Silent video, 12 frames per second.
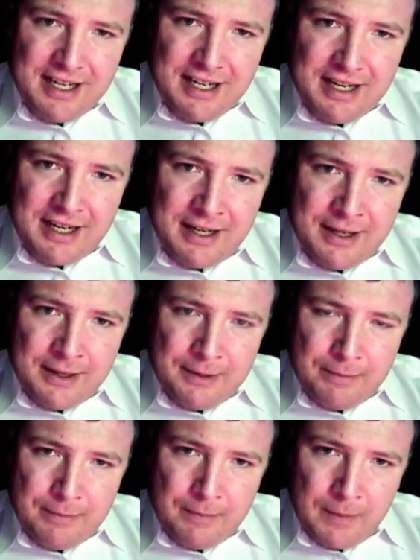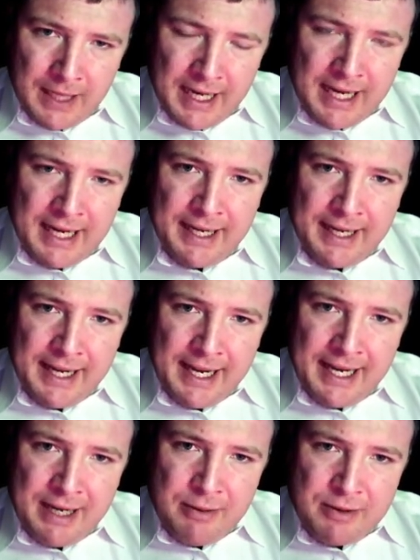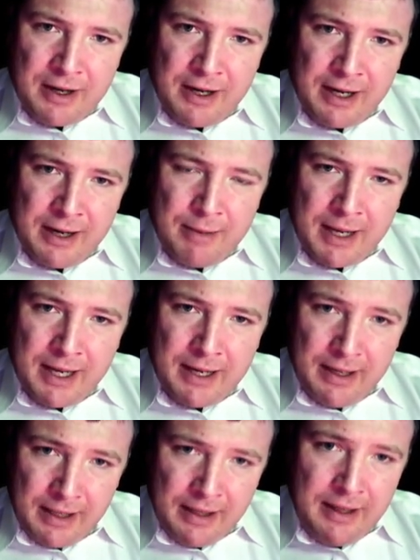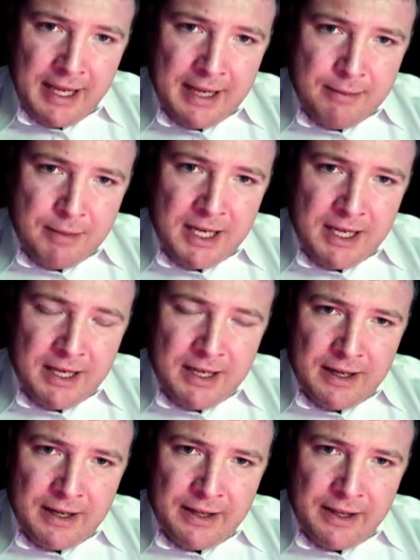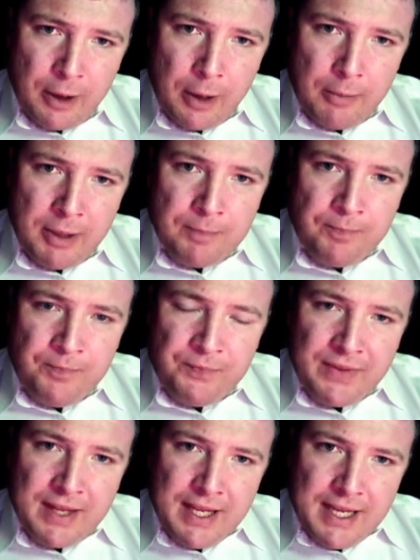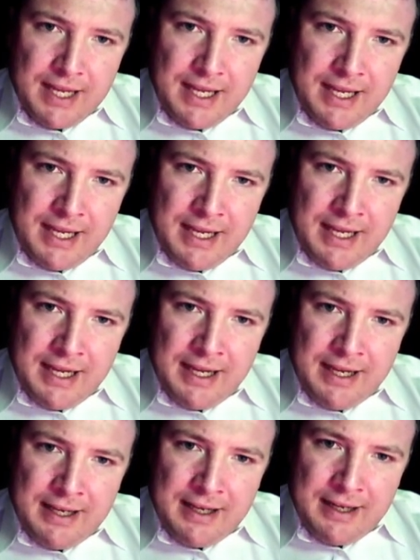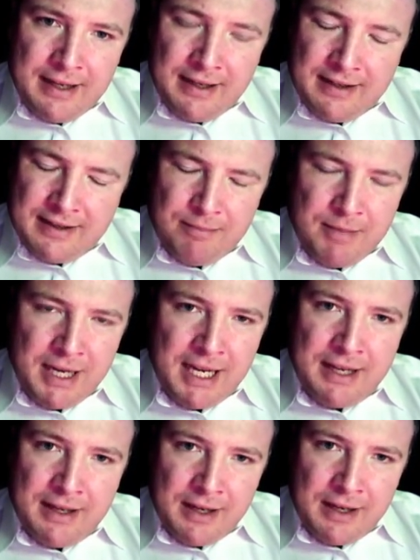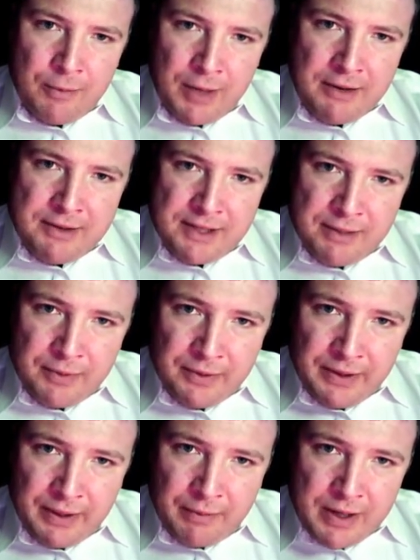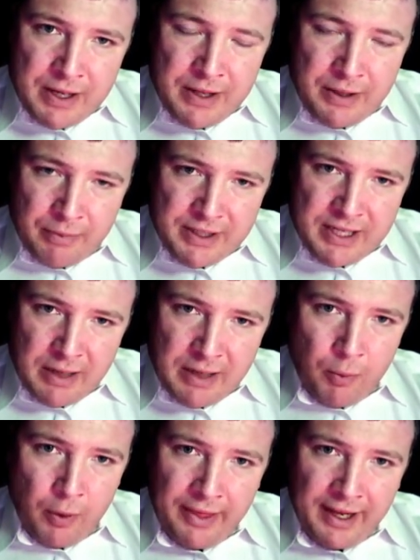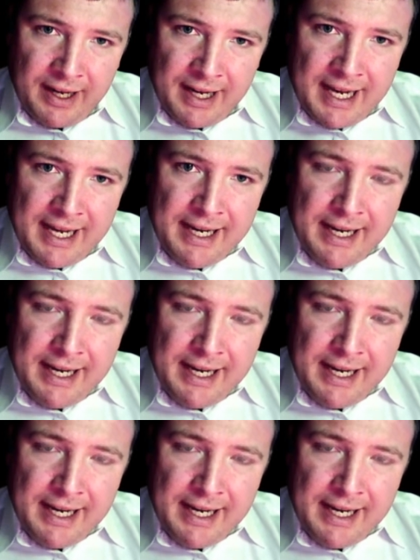a guy, and he was talking about he had been in the army, and he said, "Man, when I was in, there wasn't any war, thank God."